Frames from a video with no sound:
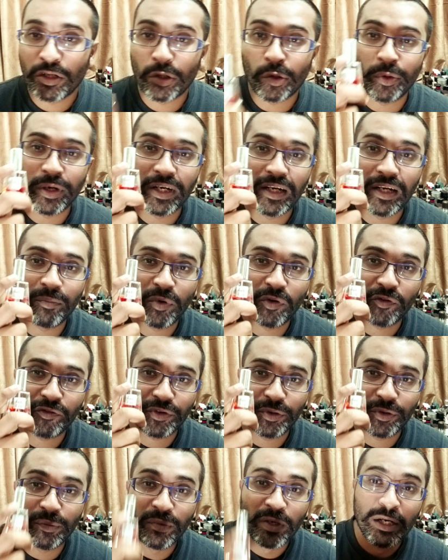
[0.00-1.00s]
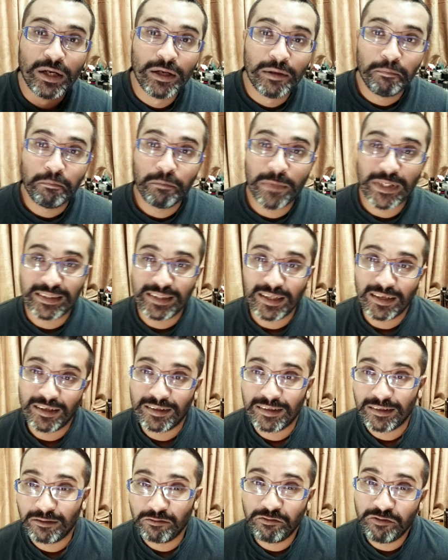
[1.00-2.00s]
gorilla perfume but the
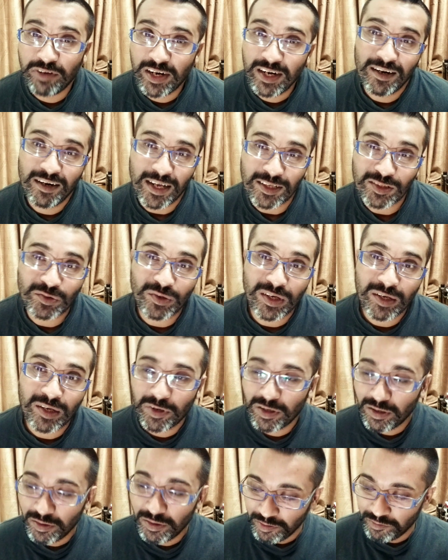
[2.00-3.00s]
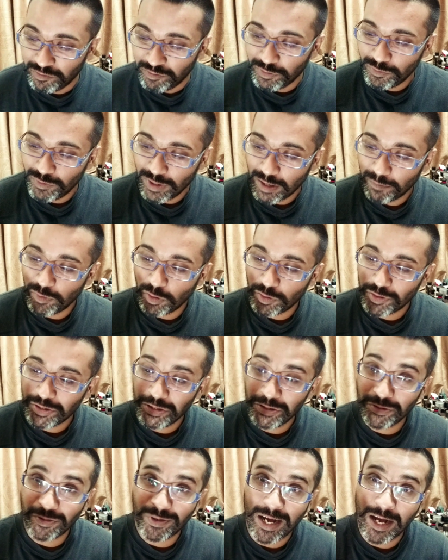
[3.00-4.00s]
very last one i'm gonna review i'm not
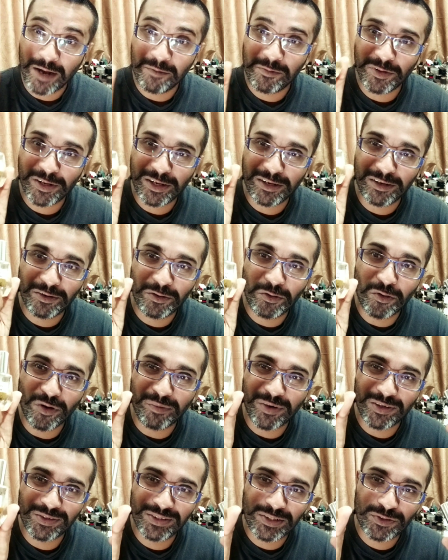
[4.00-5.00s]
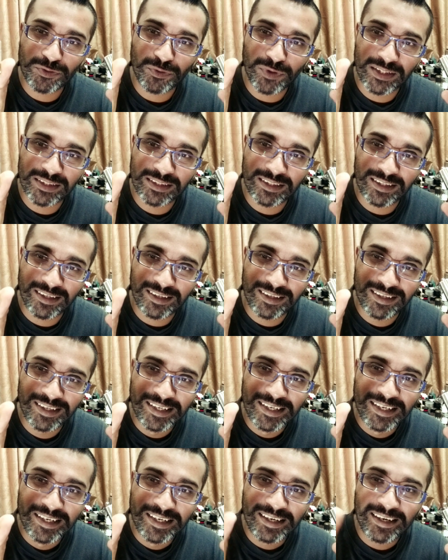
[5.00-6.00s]
sure how i'm gonna go about this one the
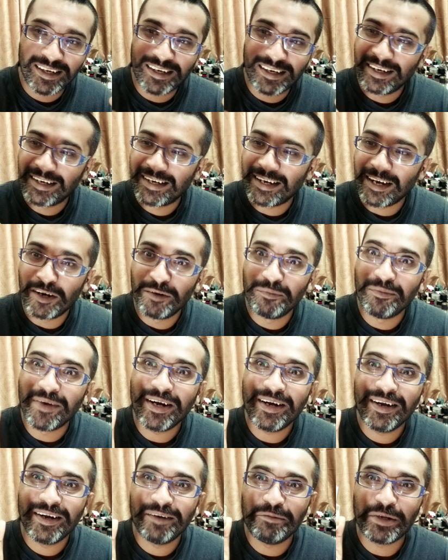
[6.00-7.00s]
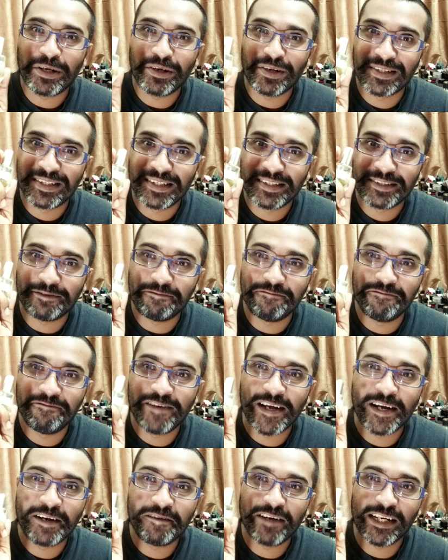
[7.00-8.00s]
karma because this is a
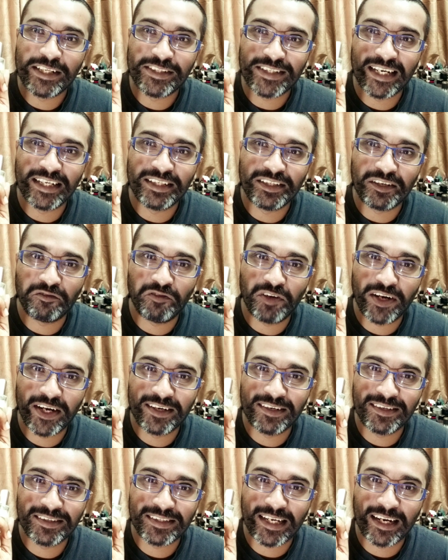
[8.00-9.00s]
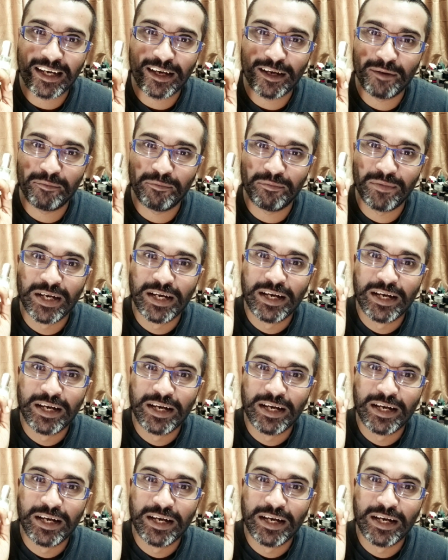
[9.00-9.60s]
very very challenging fragrance and i'm